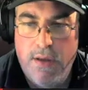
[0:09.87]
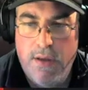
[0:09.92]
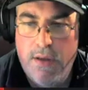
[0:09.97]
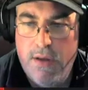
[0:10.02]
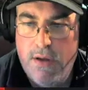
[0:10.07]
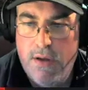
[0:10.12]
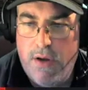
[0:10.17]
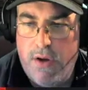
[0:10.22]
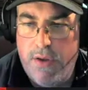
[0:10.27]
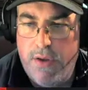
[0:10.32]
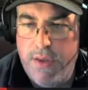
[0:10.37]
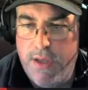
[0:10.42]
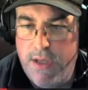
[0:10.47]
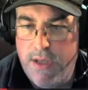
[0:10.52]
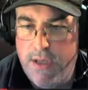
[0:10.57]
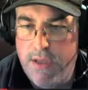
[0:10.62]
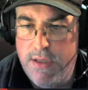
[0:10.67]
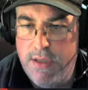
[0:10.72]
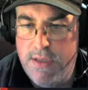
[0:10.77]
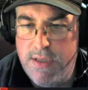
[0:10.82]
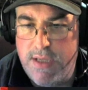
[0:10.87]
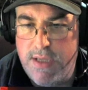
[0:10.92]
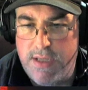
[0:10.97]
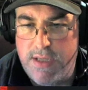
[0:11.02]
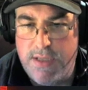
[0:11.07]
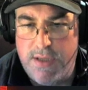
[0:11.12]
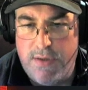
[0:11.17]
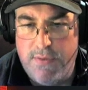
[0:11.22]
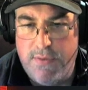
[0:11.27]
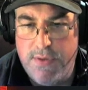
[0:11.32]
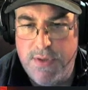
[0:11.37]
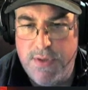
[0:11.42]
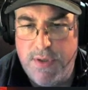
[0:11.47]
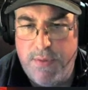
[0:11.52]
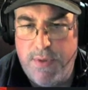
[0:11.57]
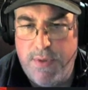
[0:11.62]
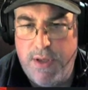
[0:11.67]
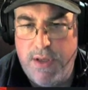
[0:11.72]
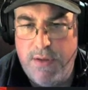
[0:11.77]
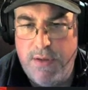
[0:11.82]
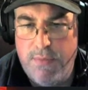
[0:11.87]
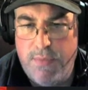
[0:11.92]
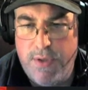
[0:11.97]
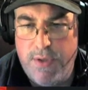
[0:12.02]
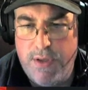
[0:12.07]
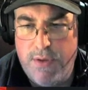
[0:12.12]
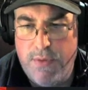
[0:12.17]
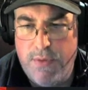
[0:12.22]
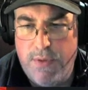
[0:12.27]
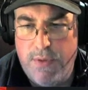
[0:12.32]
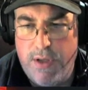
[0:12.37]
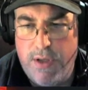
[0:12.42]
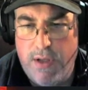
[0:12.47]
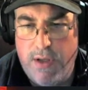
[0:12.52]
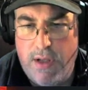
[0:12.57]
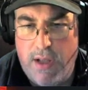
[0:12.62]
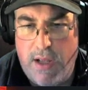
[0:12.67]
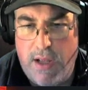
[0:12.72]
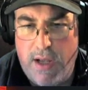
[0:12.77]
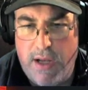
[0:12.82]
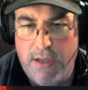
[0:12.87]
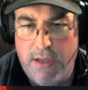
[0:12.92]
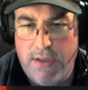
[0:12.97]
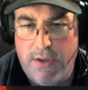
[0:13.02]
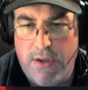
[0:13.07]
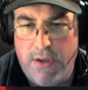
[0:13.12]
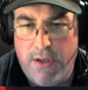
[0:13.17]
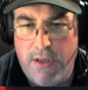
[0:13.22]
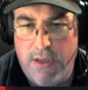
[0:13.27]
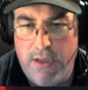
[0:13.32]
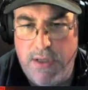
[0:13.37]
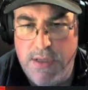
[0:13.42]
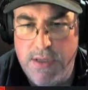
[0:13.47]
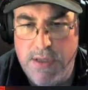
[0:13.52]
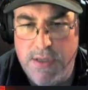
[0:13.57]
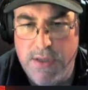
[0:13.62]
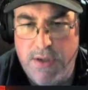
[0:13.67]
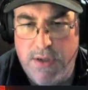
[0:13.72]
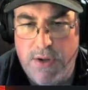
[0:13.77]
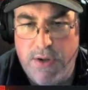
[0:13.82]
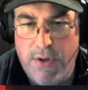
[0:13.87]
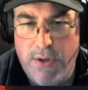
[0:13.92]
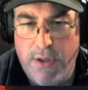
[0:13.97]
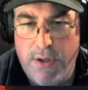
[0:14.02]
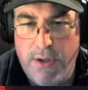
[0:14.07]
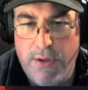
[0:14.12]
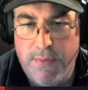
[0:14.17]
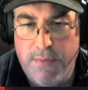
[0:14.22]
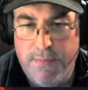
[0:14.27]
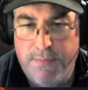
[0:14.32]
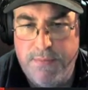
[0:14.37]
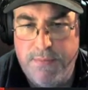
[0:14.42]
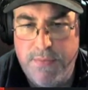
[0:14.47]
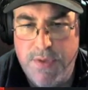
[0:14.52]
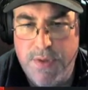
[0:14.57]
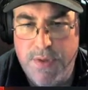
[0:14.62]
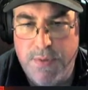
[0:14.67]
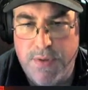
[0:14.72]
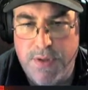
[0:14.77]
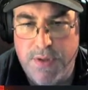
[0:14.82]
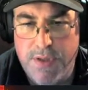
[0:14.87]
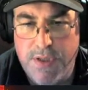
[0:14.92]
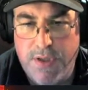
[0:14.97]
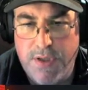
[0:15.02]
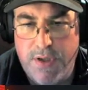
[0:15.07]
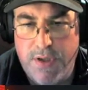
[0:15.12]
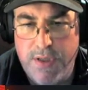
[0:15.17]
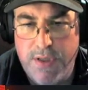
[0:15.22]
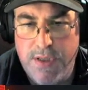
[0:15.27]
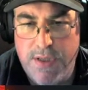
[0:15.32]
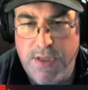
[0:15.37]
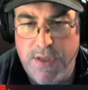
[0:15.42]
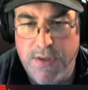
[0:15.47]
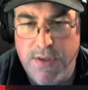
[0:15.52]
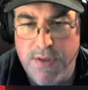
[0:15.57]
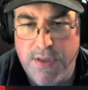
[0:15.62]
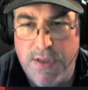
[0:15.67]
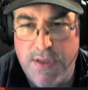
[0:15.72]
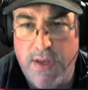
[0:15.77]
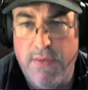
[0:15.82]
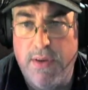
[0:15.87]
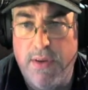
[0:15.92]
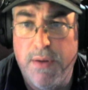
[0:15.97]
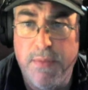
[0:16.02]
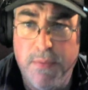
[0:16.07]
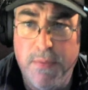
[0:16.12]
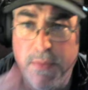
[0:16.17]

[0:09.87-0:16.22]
on the test server. So I went ahead and went through and unlocked all these earlier. So we're going to start at tier 7.